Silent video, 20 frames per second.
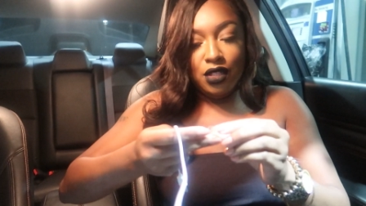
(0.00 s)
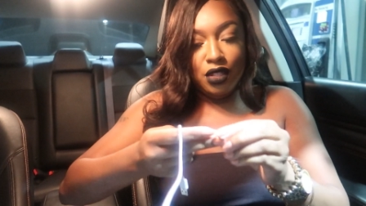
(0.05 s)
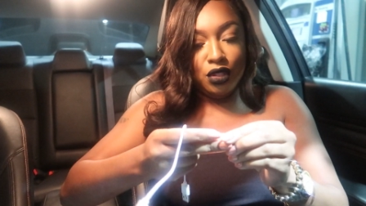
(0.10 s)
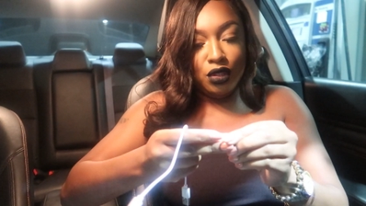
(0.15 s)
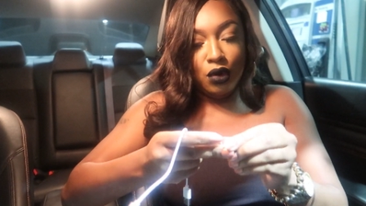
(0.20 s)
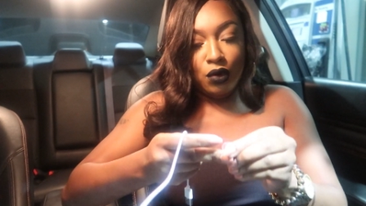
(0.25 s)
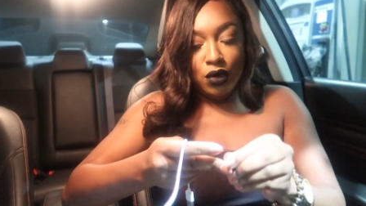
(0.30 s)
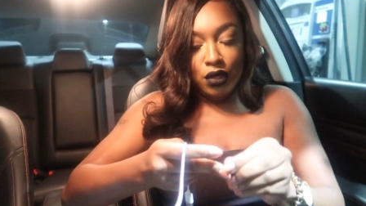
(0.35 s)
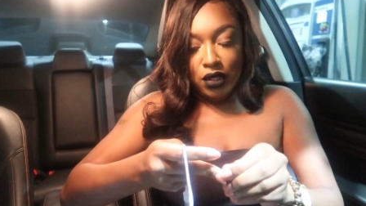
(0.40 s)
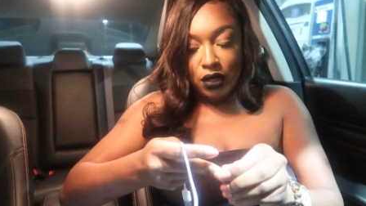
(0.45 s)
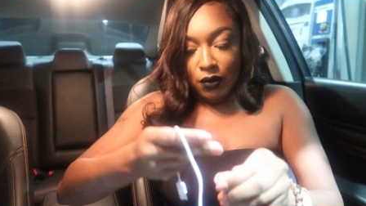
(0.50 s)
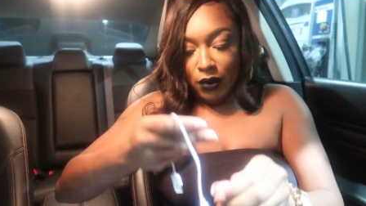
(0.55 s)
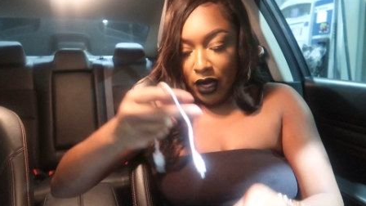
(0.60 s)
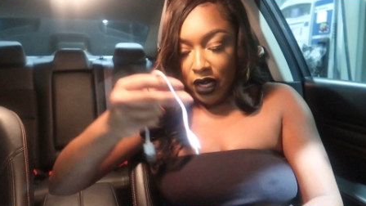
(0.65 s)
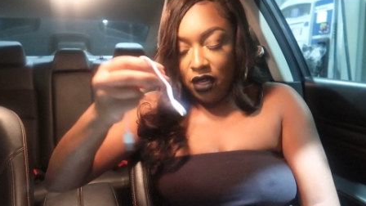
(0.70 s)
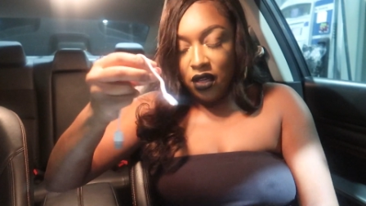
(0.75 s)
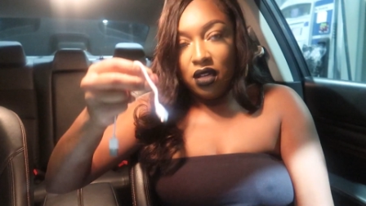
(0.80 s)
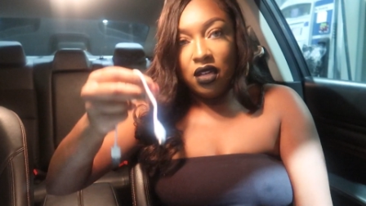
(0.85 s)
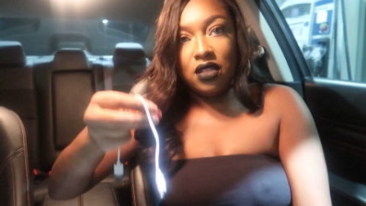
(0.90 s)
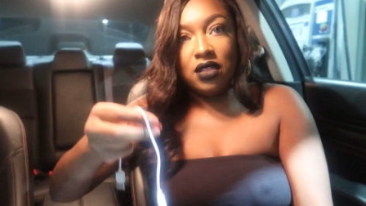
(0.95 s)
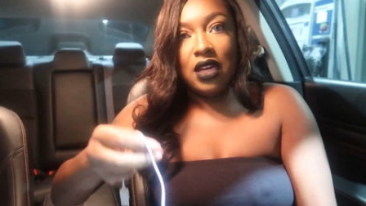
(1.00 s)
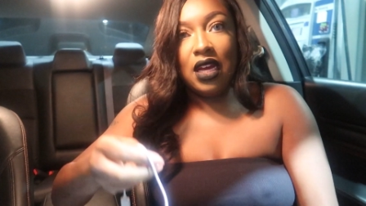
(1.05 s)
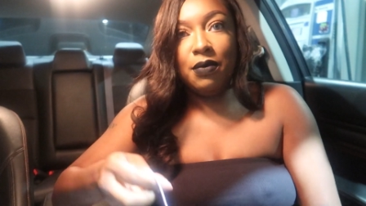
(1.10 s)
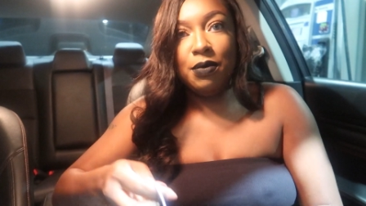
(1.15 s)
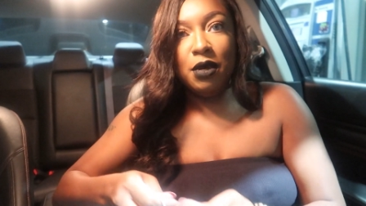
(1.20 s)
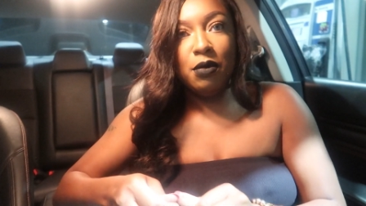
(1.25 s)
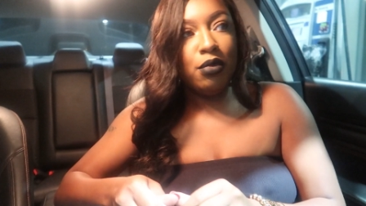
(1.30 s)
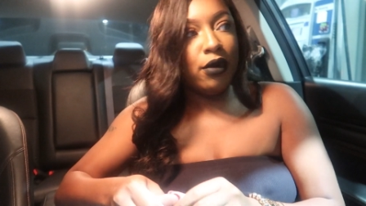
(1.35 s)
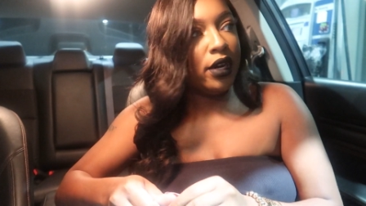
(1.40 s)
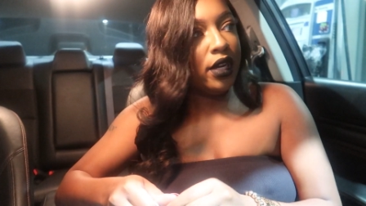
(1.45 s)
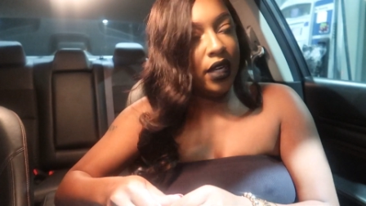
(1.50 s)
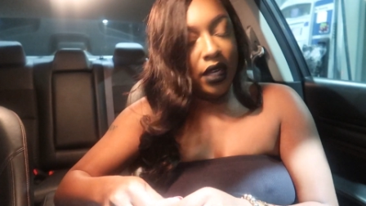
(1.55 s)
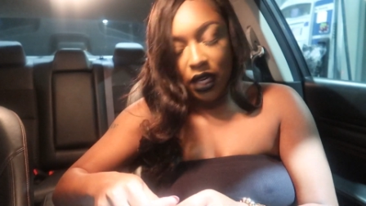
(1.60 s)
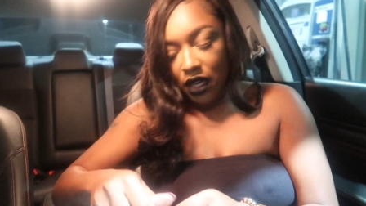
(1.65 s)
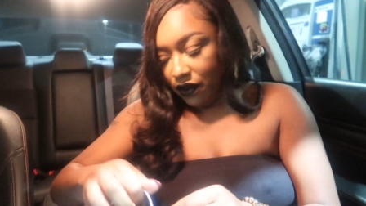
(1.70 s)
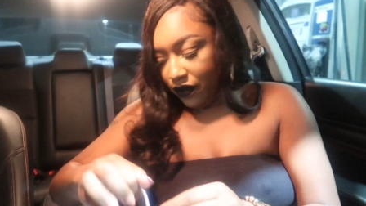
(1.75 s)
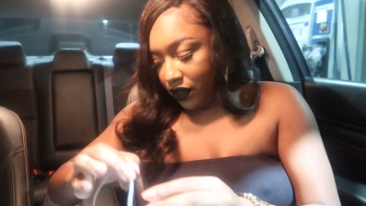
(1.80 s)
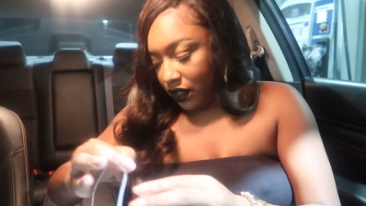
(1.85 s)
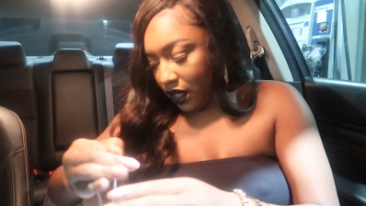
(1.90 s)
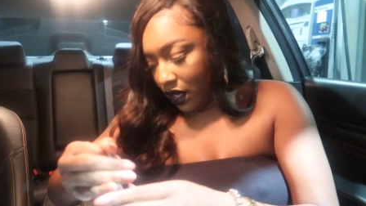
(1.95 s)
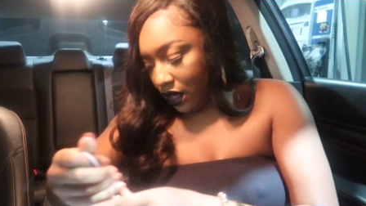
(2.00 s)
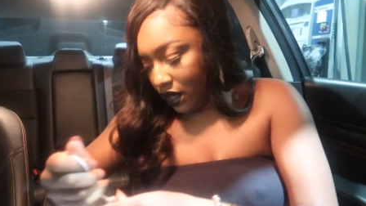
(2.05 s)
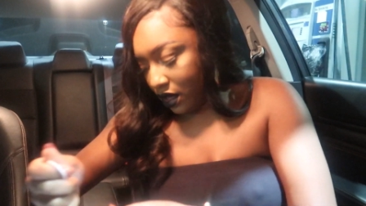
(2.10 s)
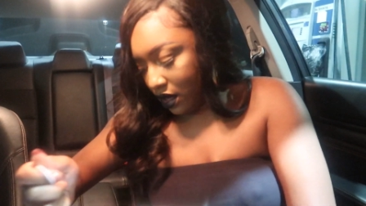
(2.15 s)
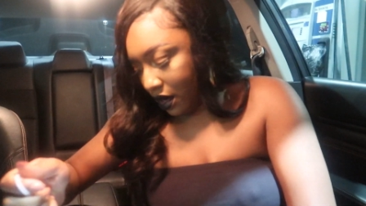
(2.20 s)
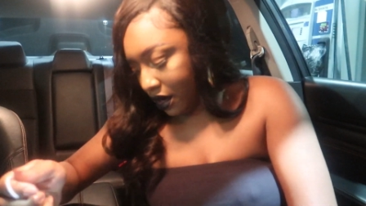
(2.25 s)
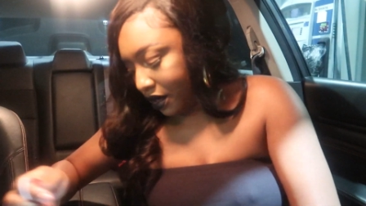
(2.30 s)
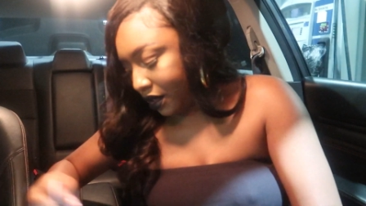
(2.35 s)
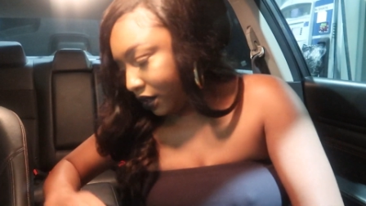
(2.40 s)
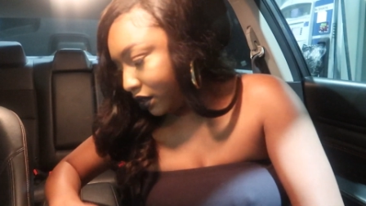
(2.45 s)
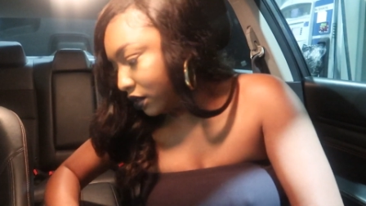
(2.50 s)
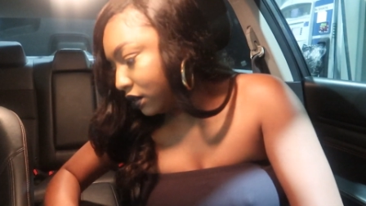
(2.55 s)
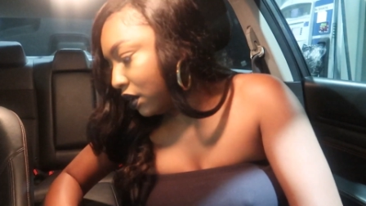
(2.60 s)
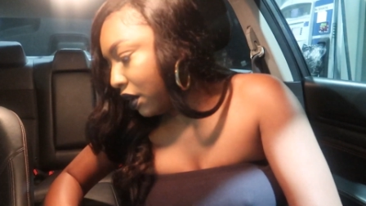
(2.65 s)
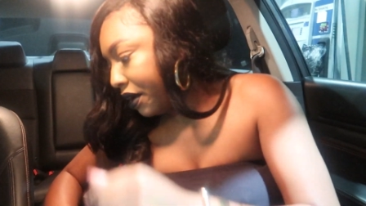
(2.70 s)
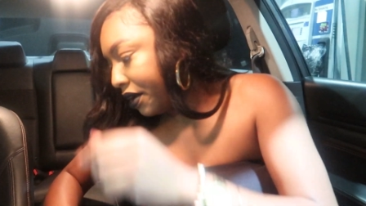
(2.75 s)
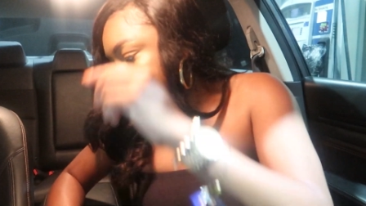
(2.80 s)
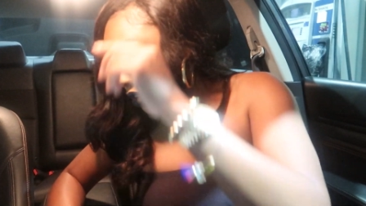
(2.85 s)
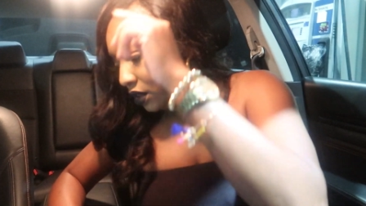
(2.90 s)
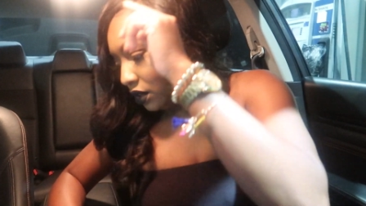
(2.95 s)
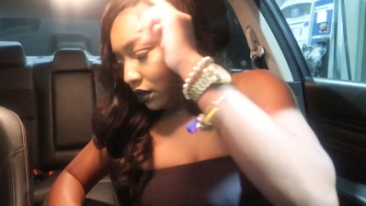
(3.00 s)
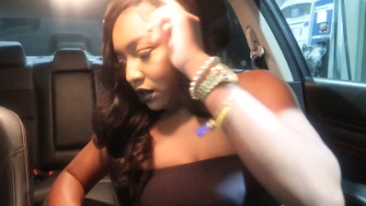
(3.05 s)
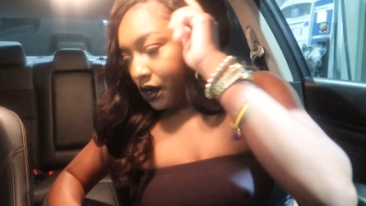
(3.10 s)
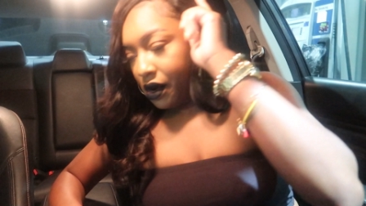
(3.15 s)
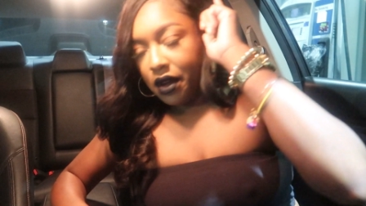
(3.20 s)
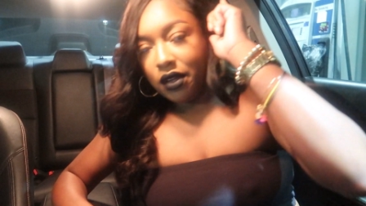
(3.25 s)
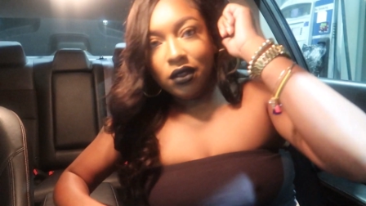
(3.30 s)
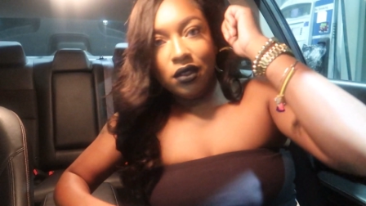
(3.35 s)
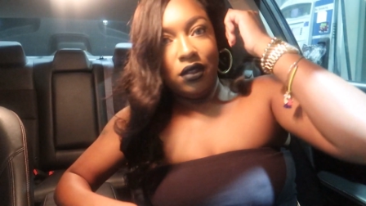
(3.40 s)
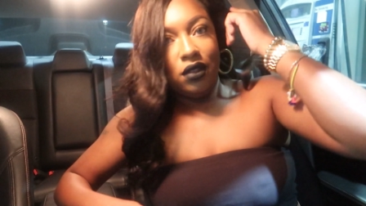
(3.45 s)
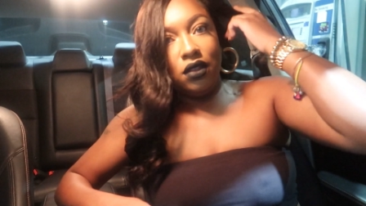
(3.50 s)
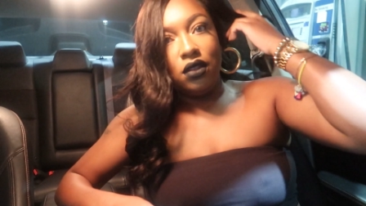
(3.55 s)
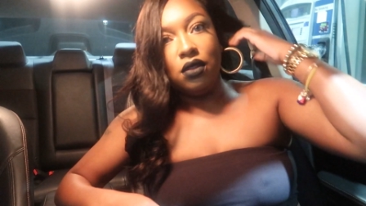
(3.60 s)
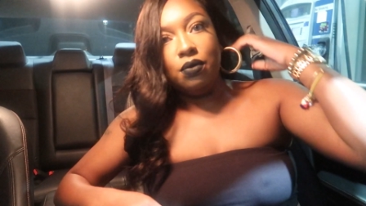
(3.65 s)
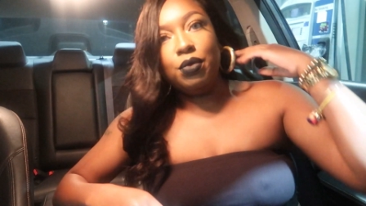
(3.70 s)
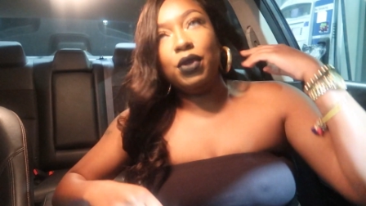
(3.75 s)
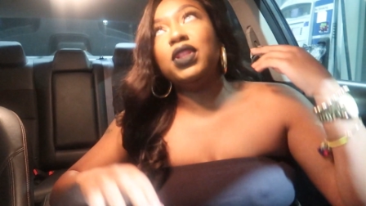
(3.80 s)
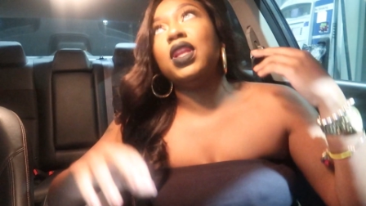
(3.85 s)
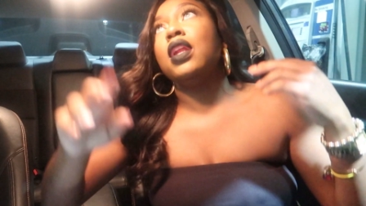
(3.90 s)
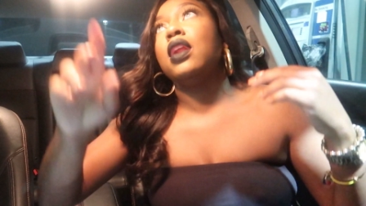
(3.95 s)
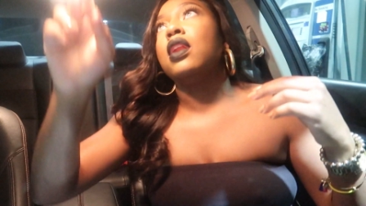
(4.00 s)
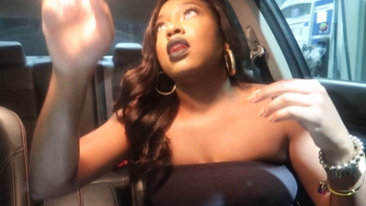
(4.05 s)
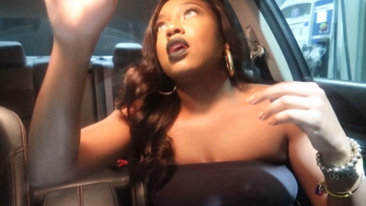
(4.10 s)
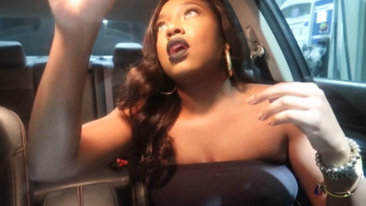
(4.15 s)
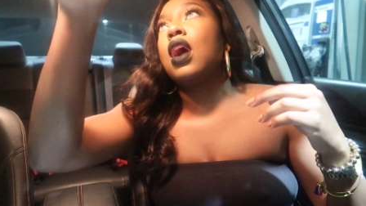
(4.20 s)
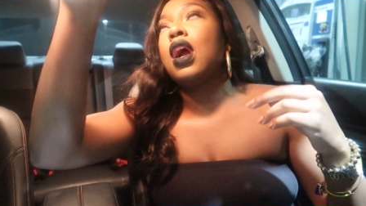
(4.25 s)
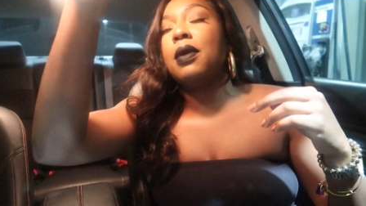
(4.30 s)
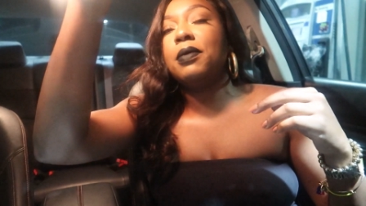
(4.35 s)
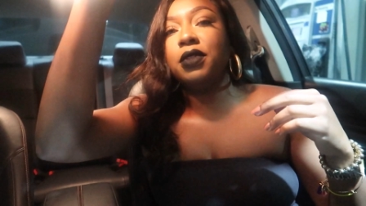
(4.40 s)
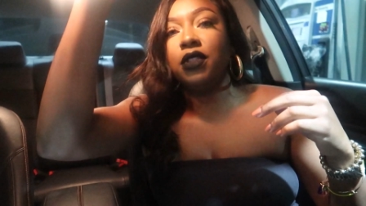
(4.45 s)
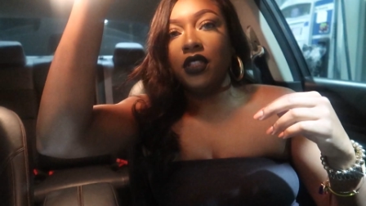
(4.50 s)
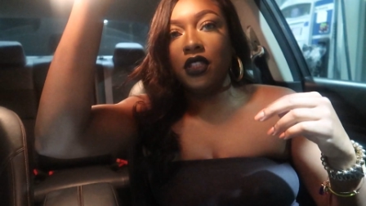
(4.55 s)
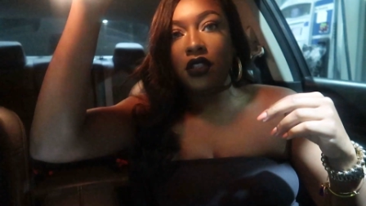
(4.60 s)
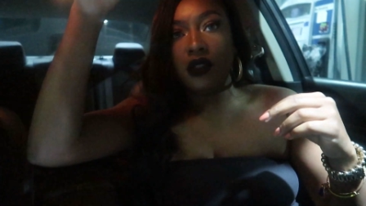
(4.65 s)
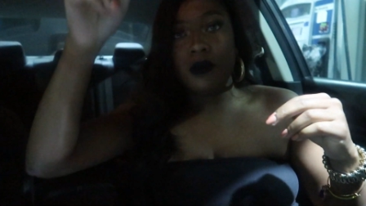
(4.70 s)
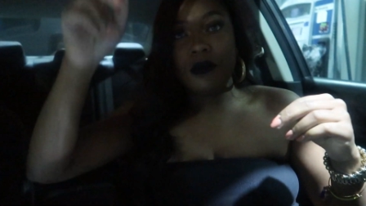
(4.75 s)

just throw this away because i be breaking everything y'all let's put that in the garbage